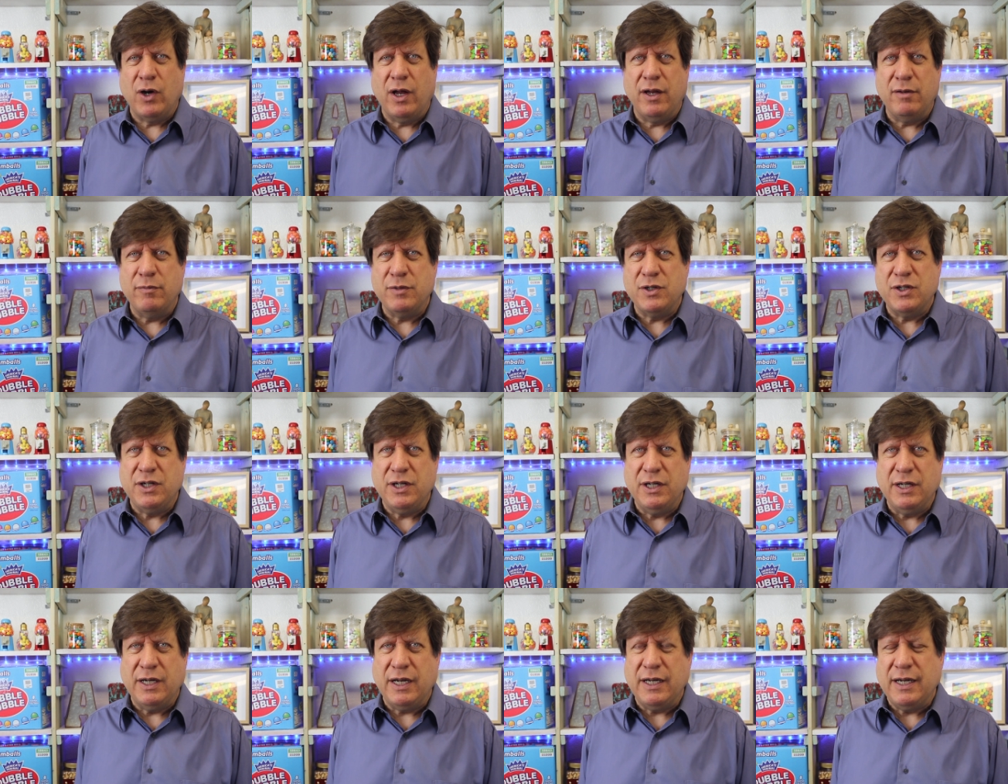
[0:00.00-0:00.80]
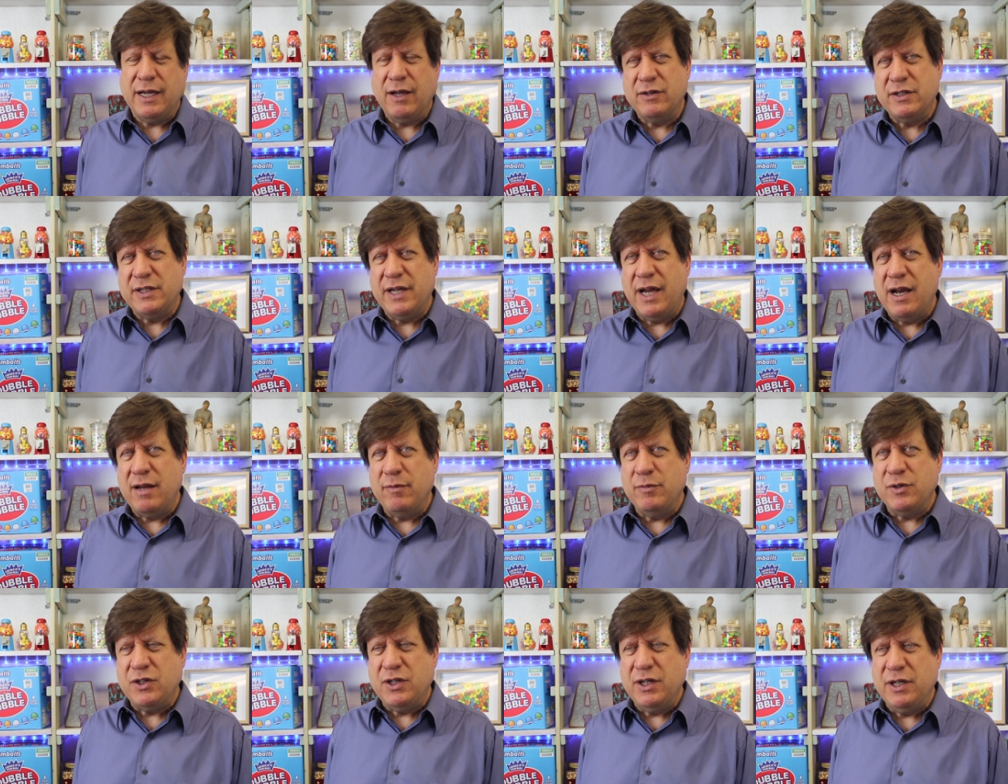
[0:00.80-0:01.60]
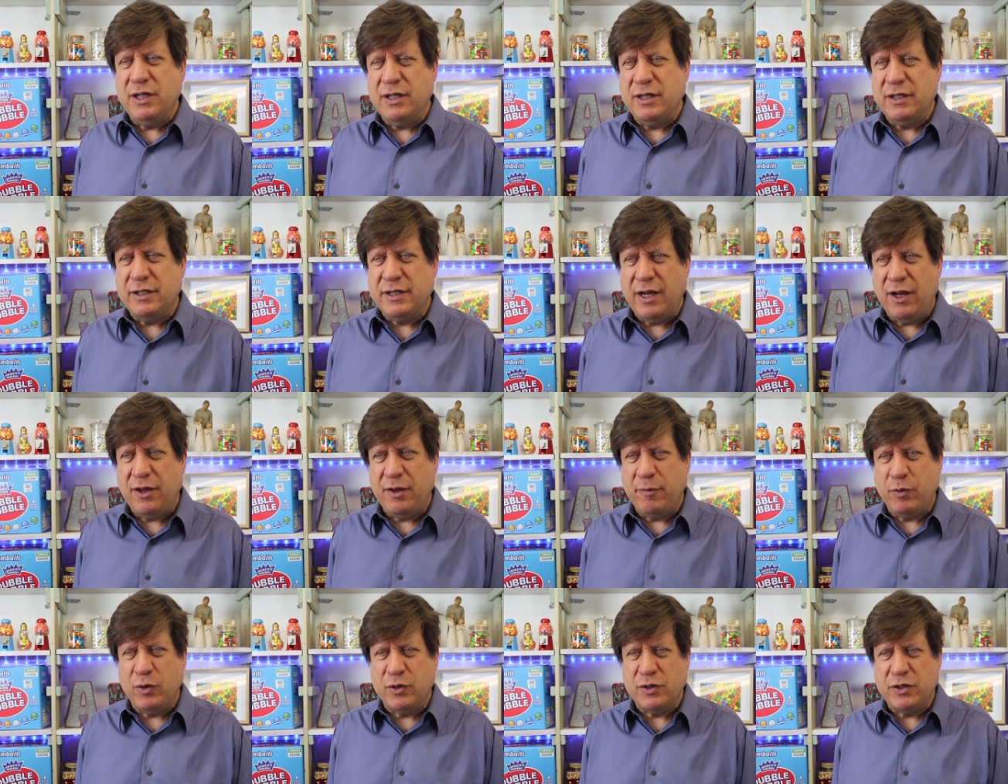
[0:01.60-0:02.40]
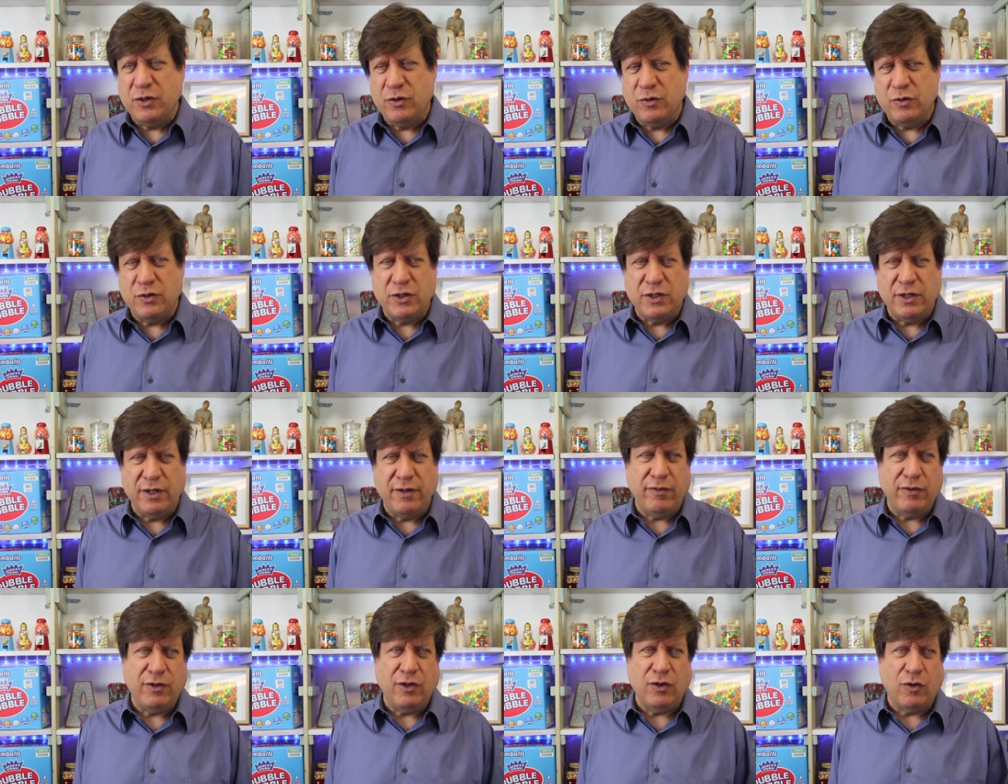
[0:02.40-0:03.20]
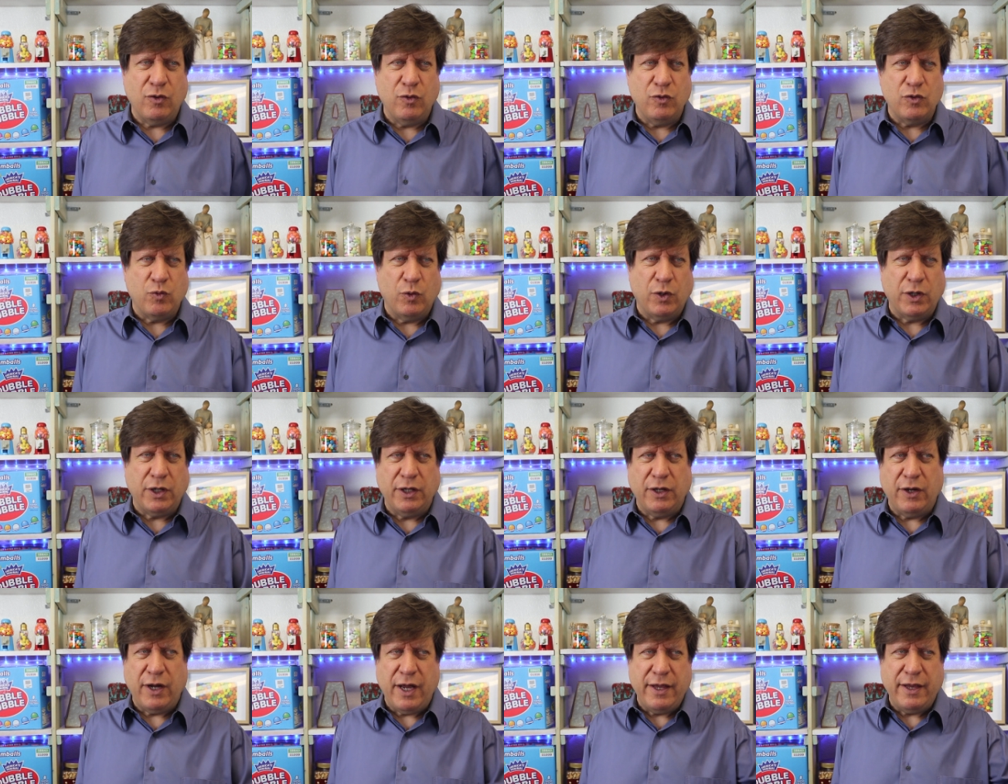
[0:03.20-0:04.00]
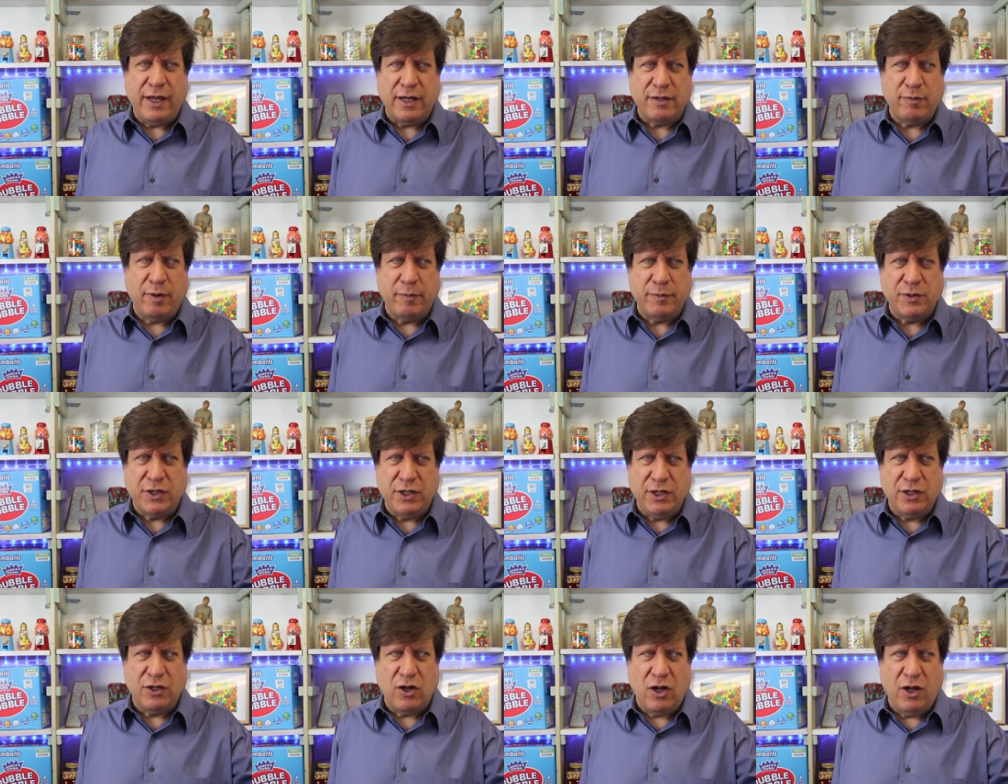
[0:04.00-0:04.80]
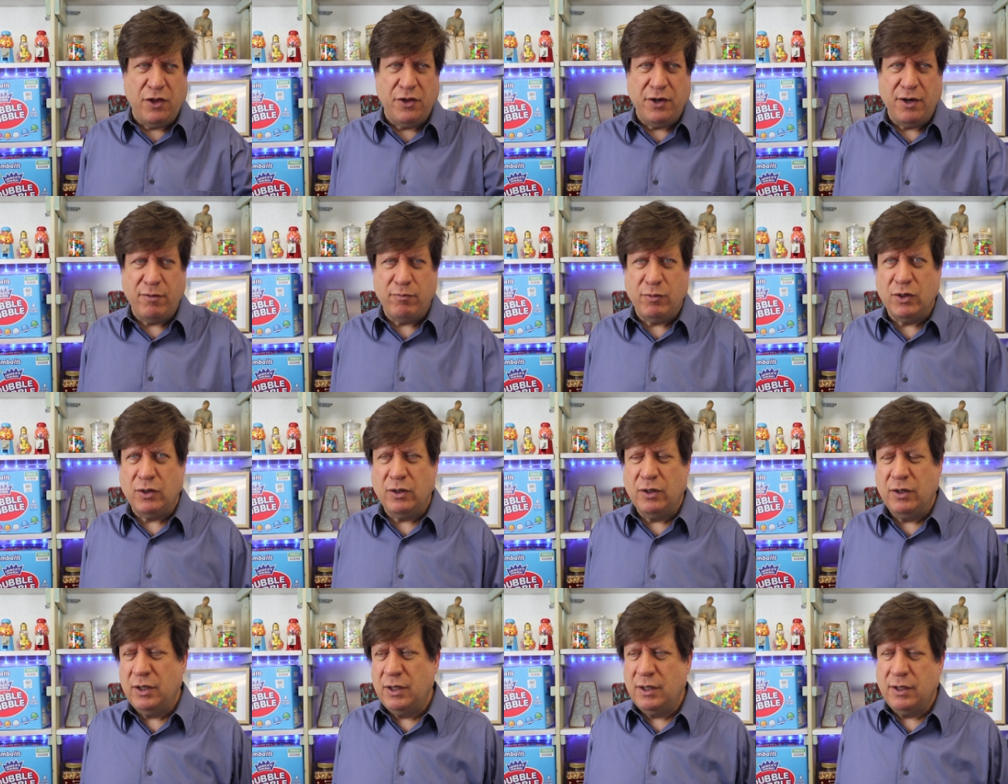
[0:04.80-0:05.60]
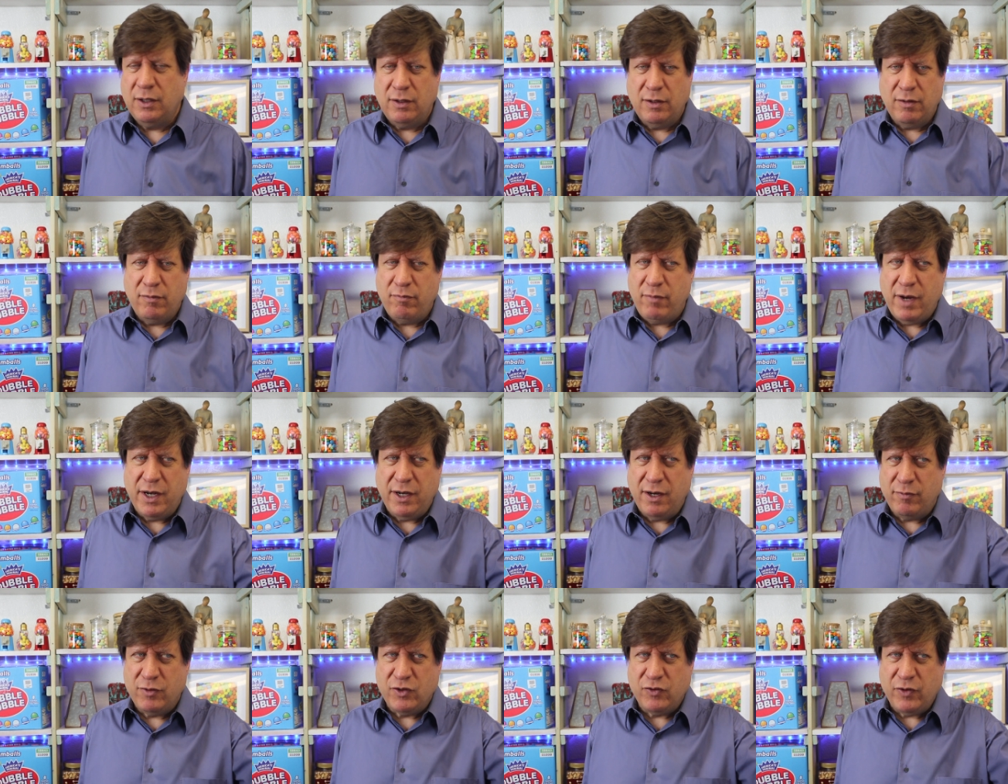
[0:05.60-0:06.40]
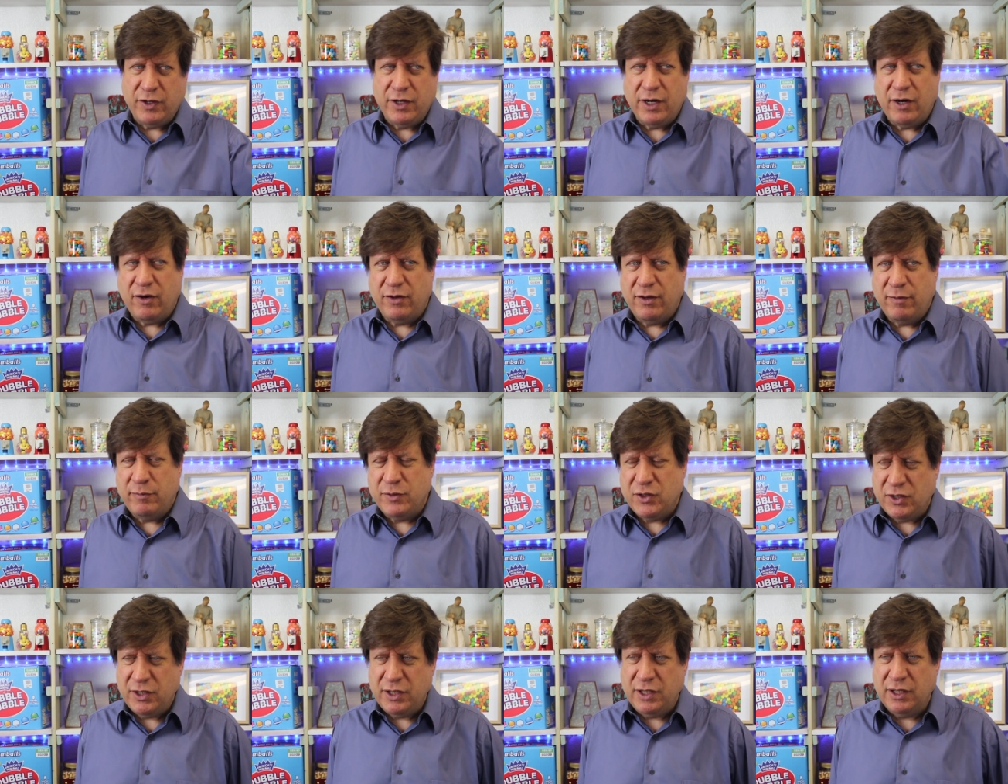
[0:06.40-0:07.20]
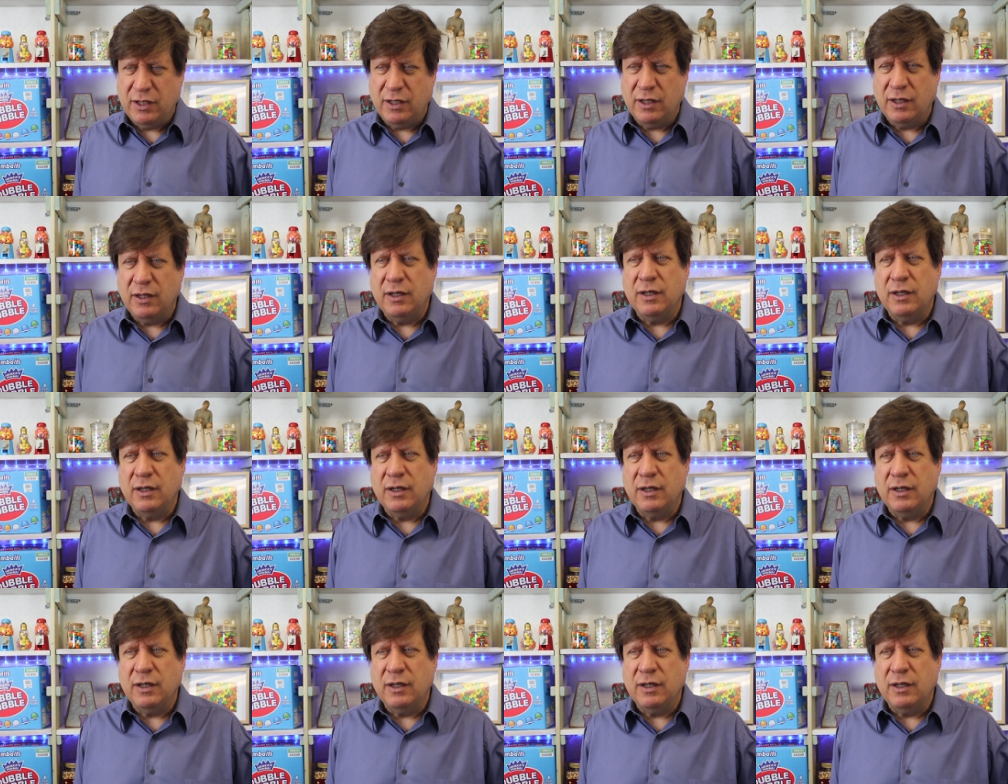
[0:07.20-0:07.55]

on the machine, on the outside of the machine, and tell the person who's, you know, who's working there, hey, that's my machine, call the number. My number's right there on the machine.